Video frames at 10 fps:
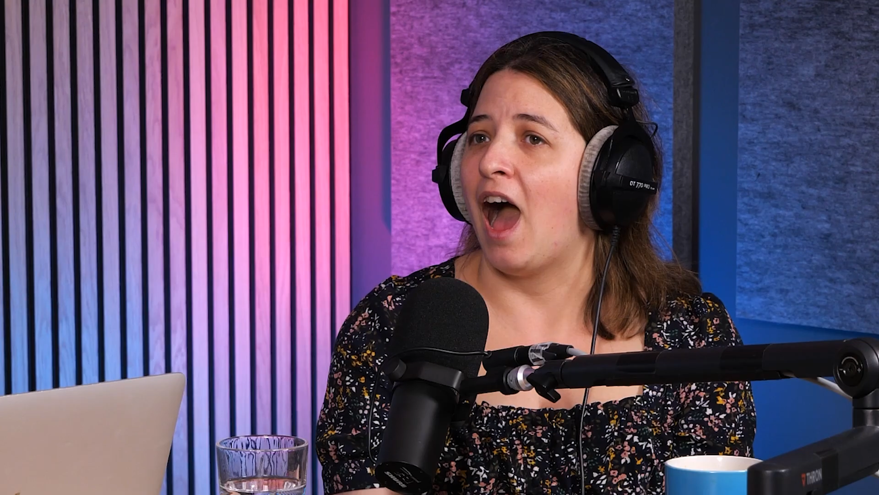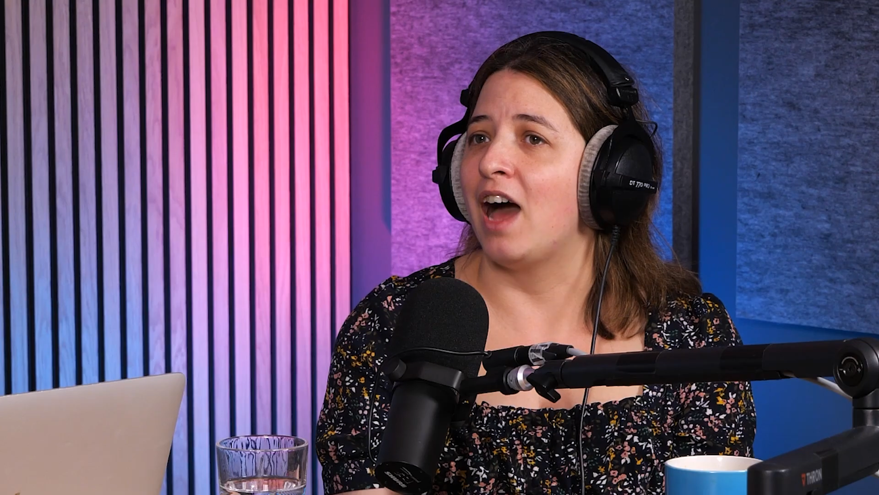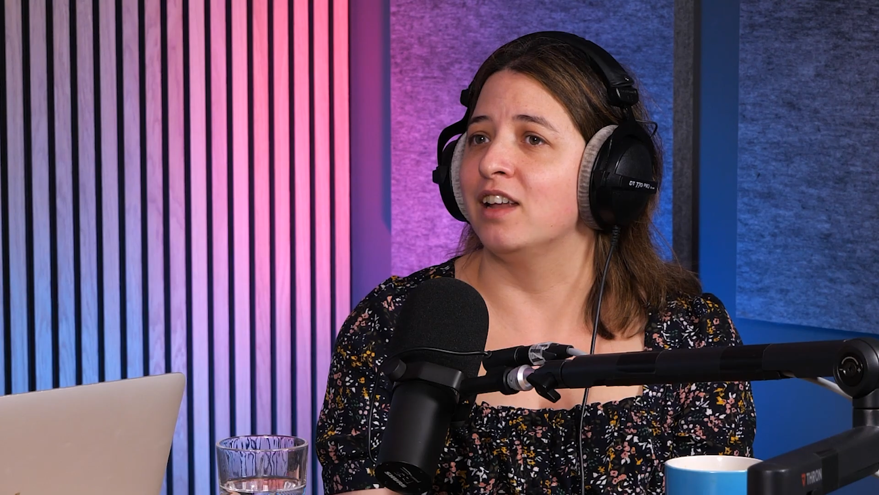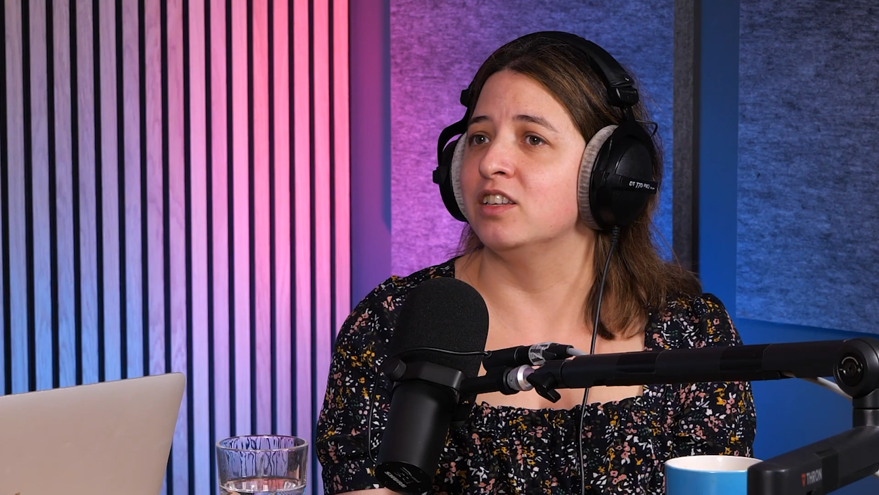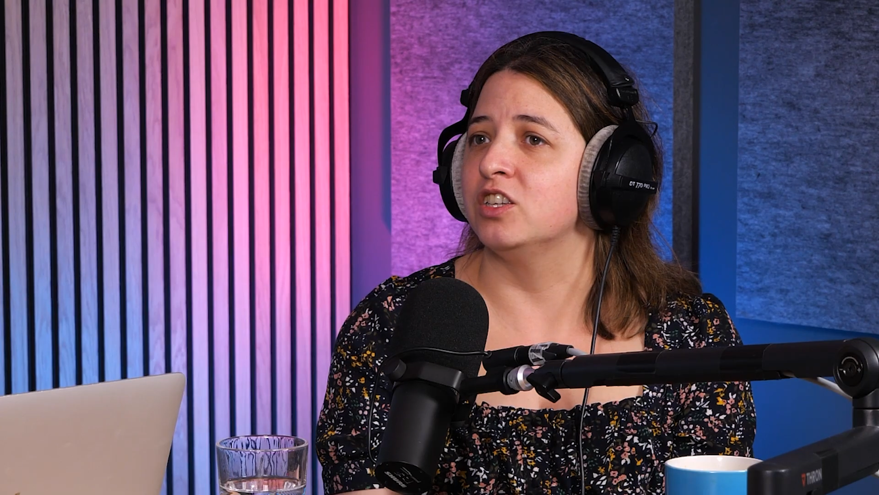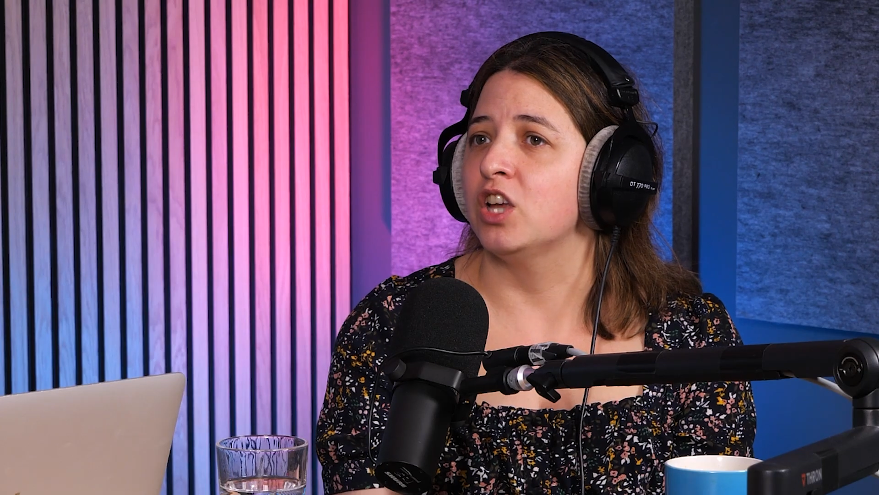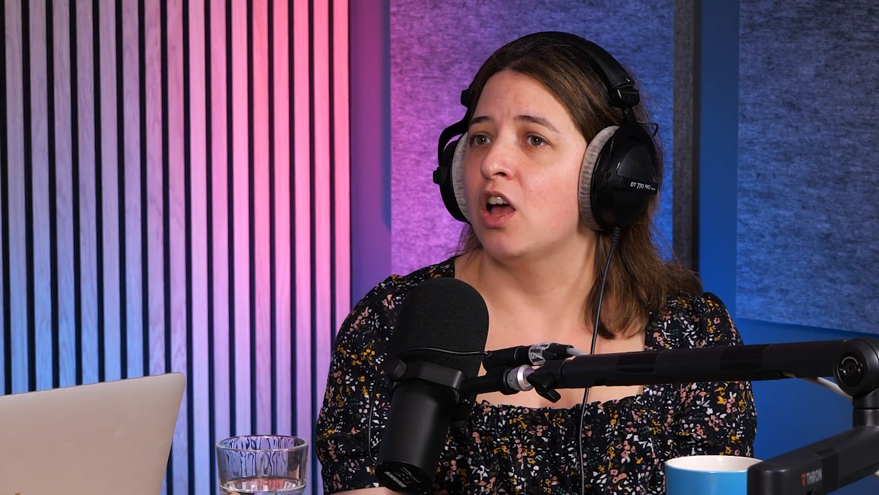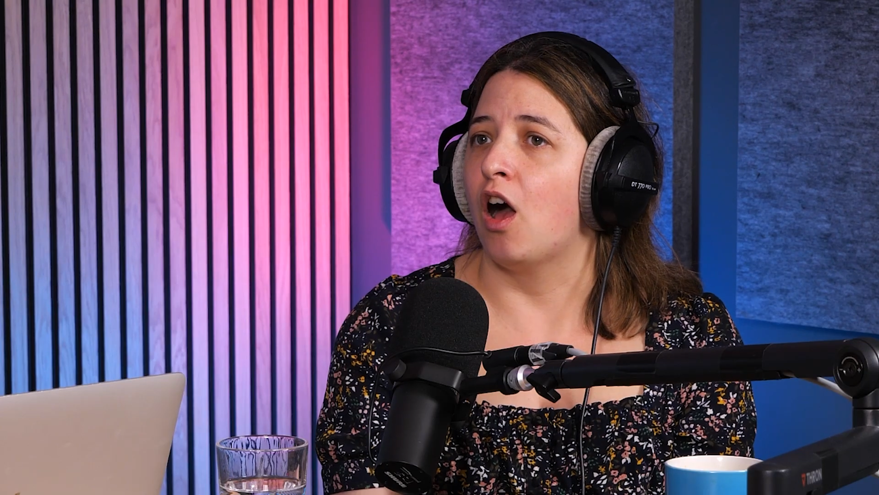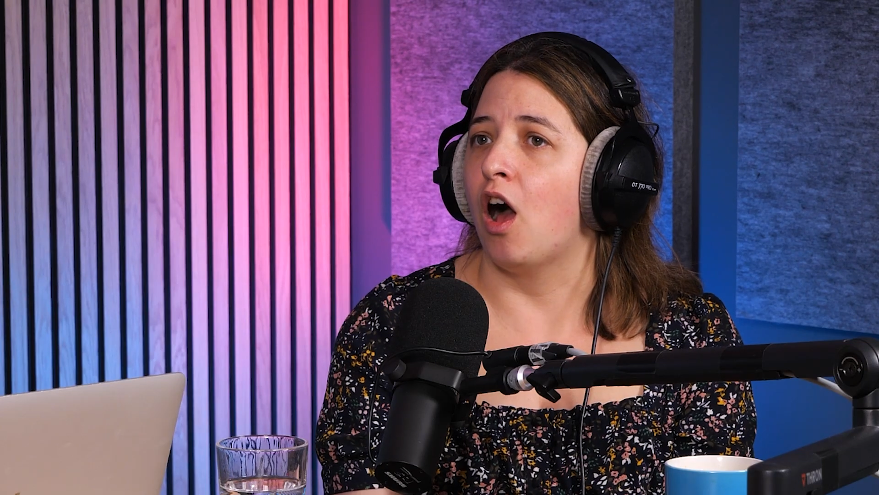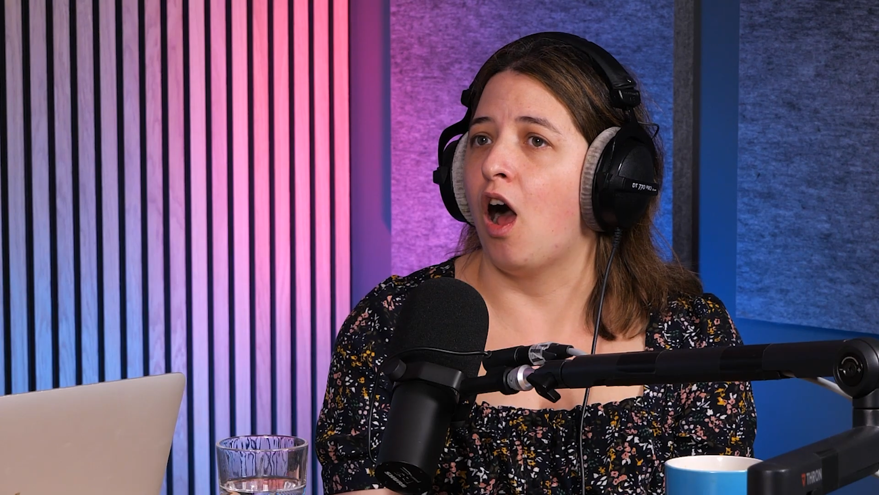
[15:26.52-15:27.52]
And
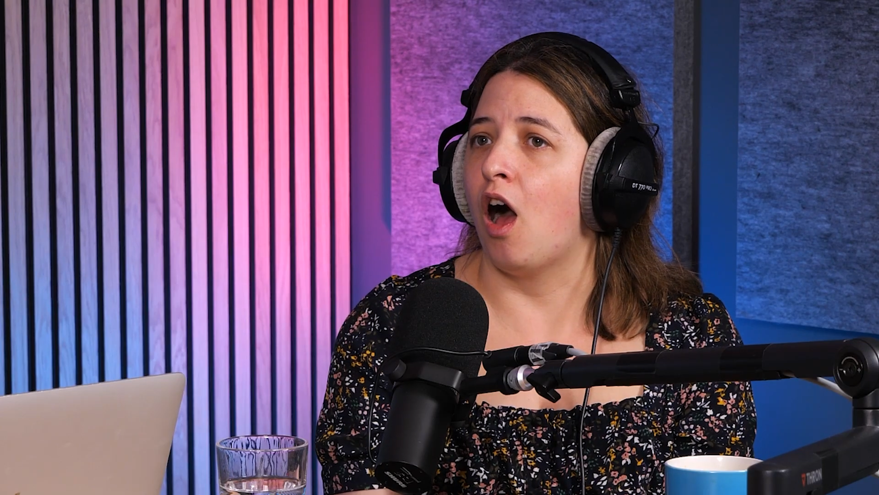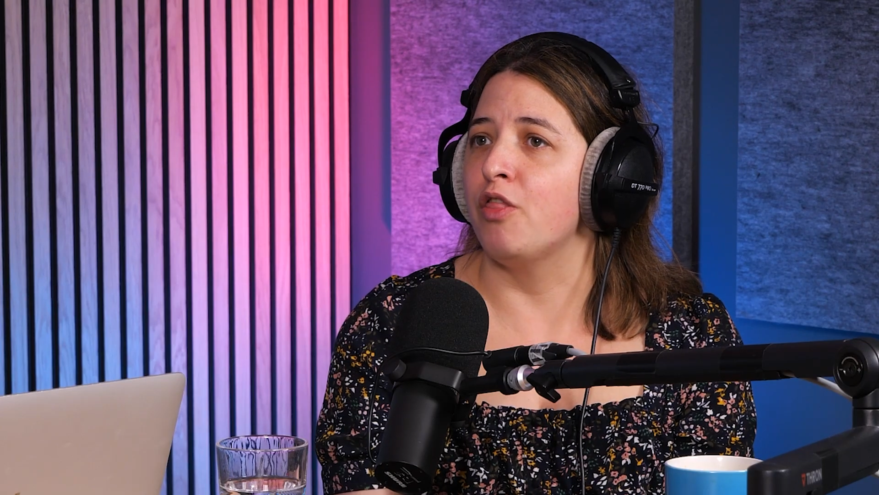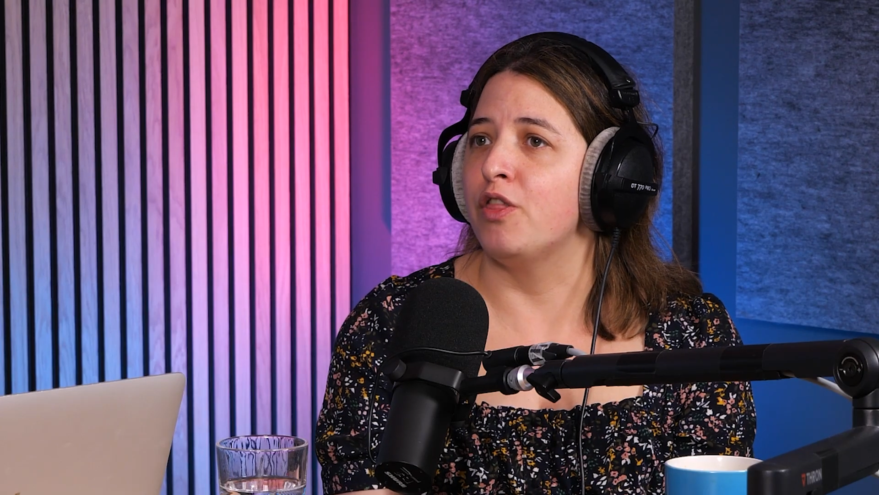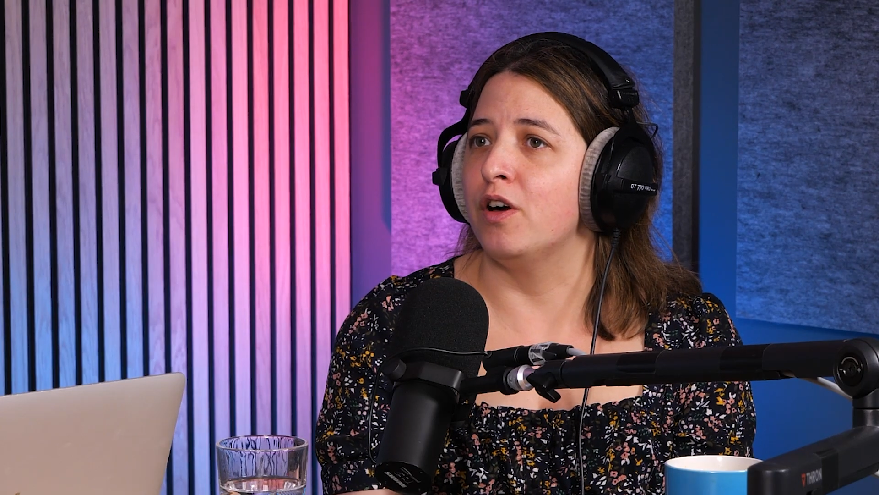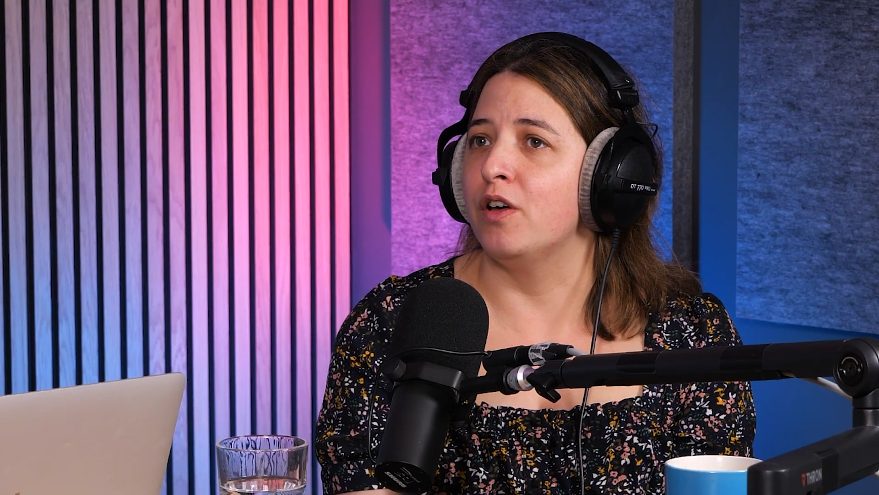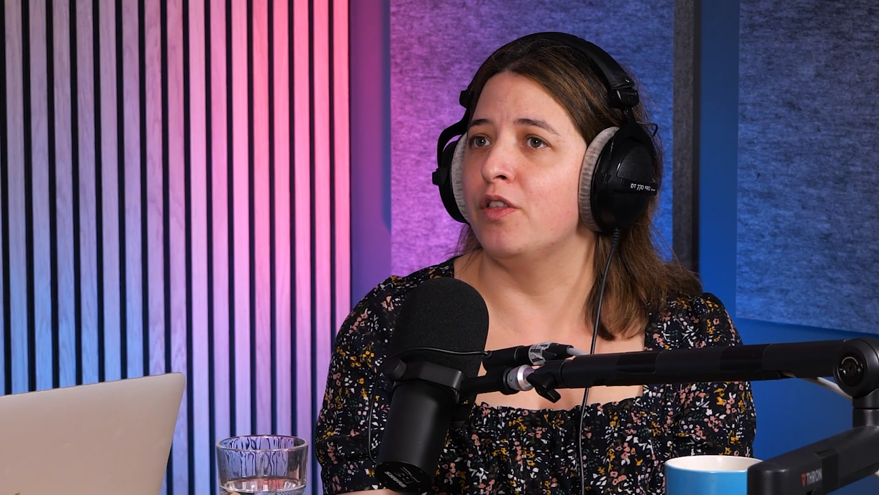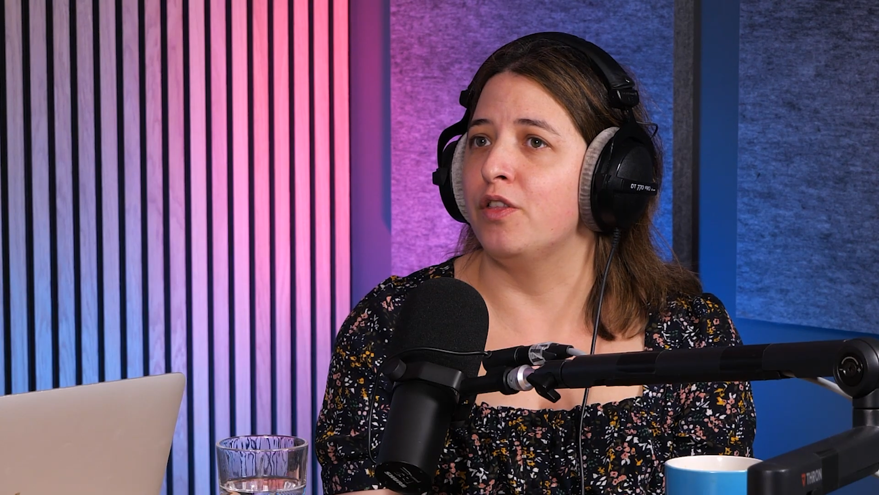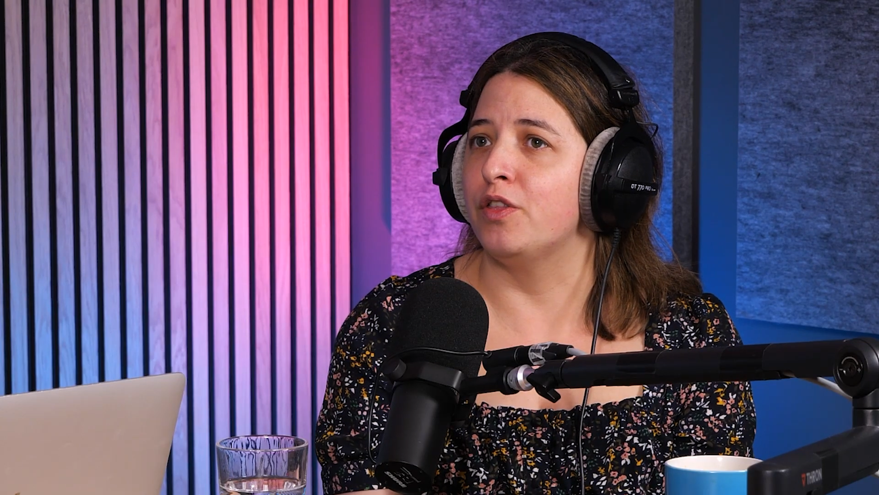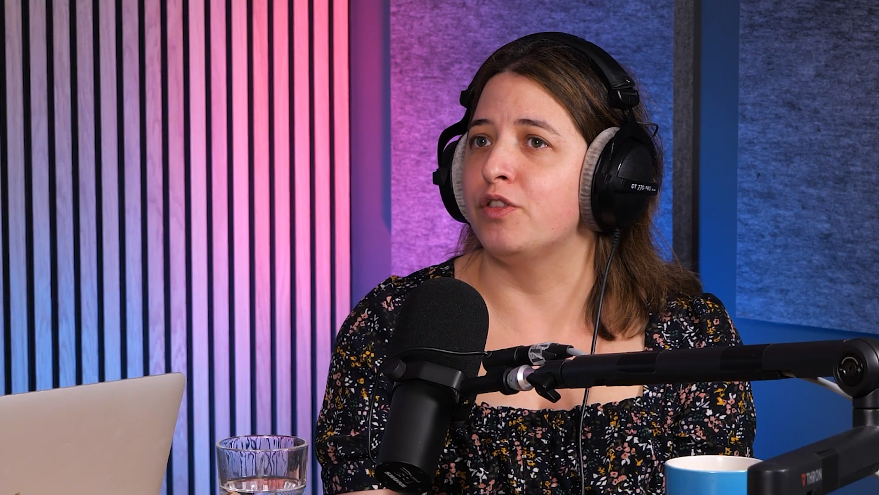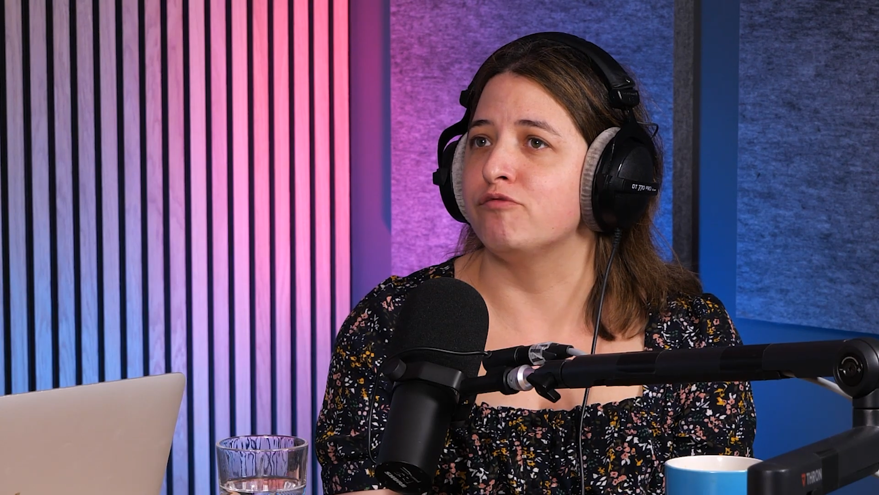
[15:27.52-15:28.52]

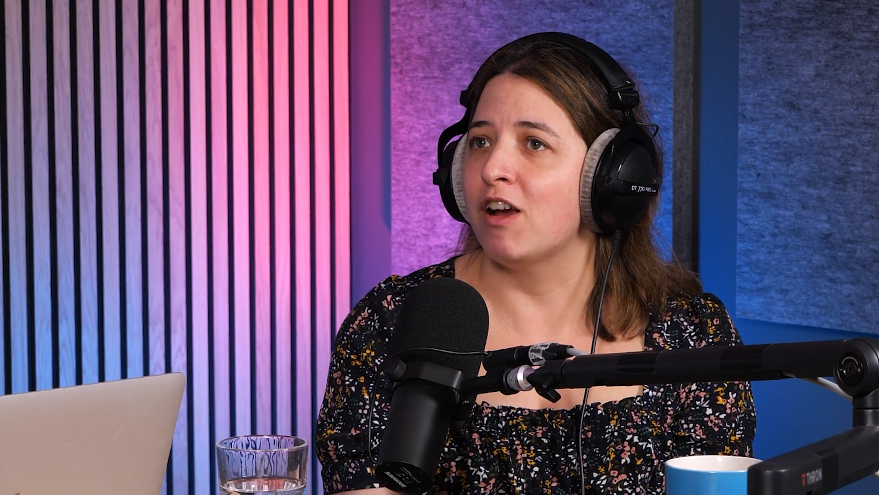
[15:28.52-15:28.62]
the